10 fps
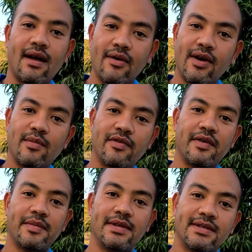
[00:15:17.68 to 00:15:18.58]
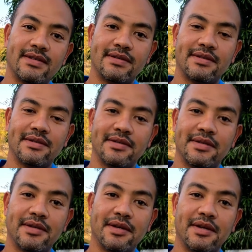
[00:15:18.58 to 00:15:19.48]
All right, my family.
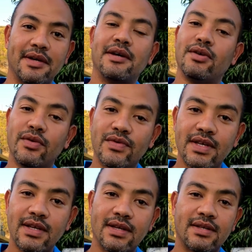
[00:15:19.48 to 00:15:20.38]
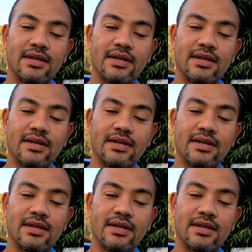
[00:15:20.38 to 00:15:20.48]
You've seen it.